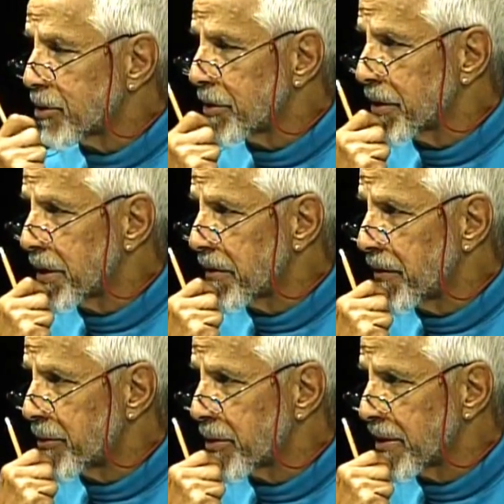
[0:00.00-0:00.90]
do you think the
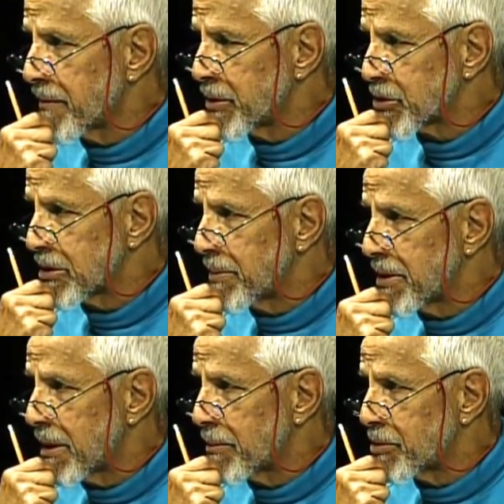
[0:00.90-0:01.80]
federal government is going to be,